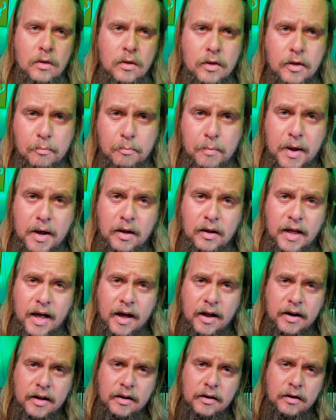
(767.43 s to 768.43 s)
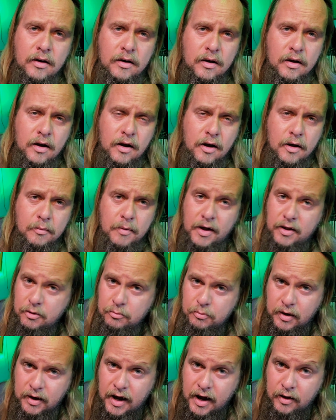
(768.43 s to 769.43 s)
bailout not the
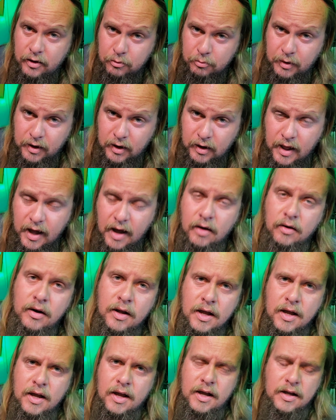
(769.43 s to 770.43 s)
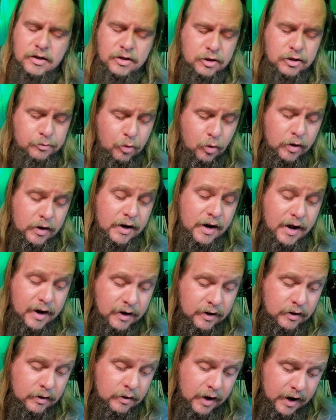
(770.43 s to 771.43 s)
bug out, the bailout at
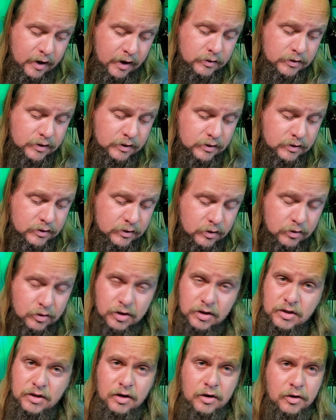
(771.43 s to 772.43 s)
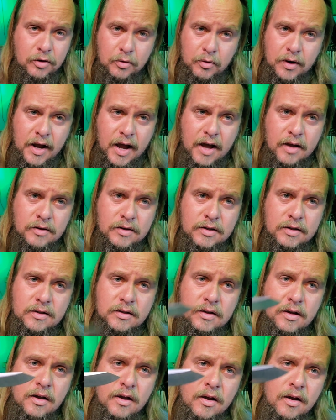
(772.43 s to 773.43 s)
2.9 ounces. So just under 3
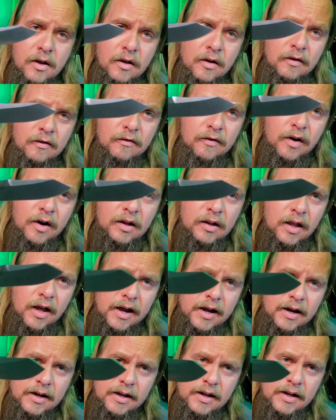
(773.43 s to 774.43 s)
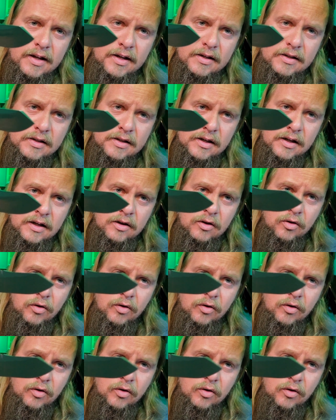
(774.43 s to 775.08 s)
ounces. Very light EDC,